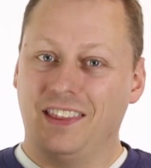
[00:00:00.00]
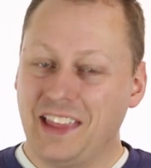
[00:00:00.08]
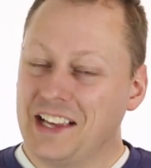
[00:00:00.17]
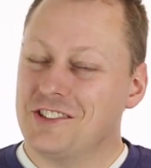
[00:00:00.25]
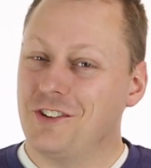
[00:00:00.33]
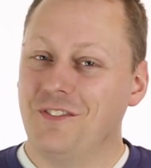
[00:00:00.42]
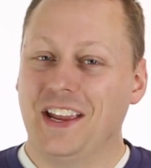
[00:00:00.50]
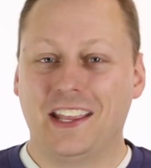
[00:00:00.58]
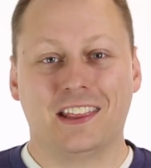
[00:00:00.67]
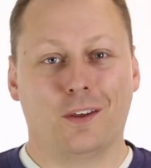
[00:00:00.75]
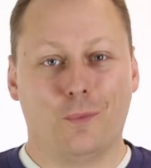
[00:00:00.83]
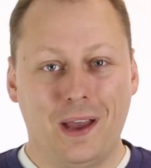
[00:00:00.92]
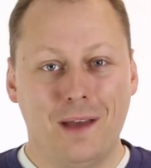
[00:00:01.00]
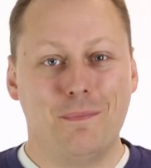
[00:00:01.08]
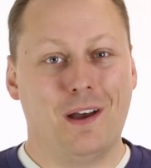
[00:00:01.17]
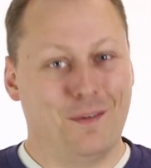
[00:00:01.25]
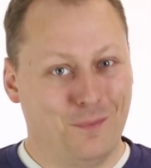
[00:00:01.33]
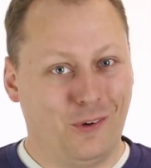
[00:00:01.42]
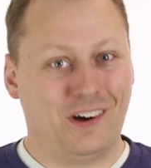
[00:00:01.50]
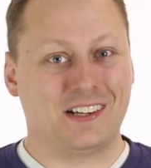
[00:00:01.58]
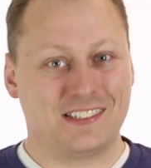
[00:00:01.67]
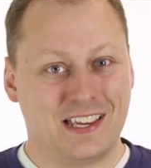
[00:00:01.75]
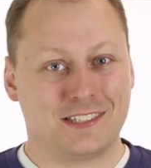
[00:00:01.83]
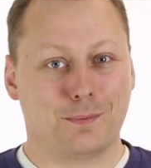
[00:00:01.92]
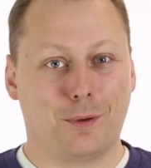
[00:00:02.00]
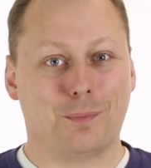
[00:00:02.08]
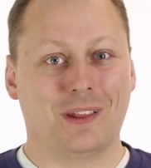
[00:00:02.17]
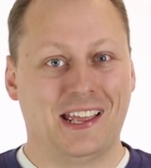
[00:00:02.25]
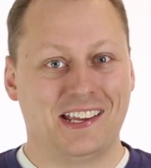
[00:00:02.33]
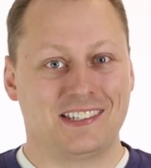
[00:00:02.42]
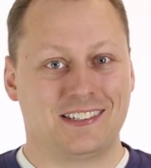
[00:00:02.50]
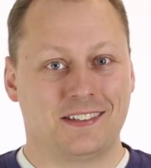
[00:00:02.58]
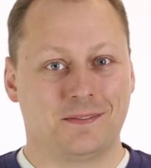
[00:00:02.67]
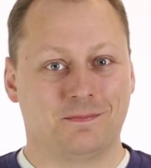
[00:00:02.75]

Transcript: Thanks for making the web a more accessible place.